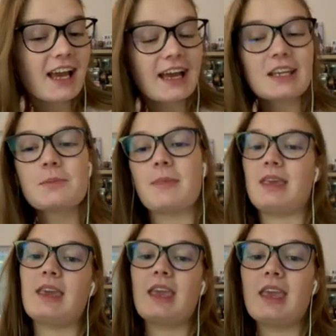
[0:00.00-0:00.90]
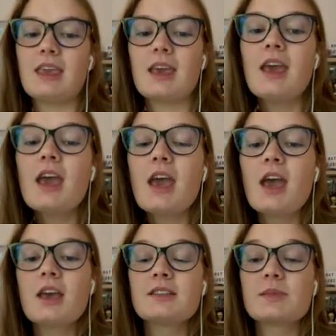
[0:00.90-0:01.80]
I am making
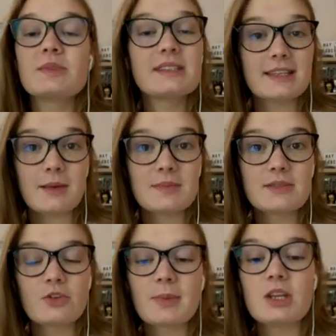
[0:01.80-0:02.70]
some Sims for my